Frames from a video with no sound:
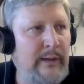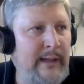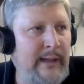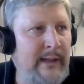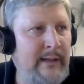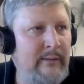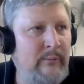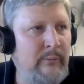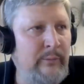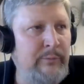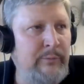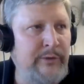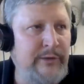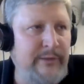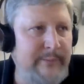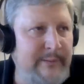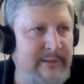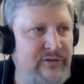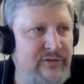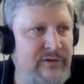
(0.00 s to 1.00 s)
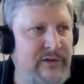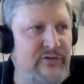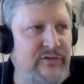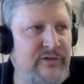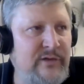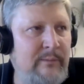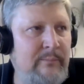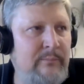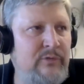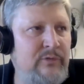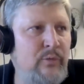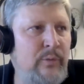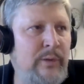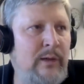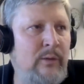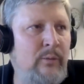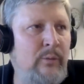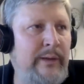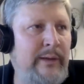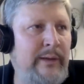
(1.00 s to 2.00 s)
And we put them in systems
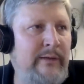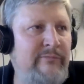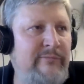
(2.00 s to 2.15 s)
where we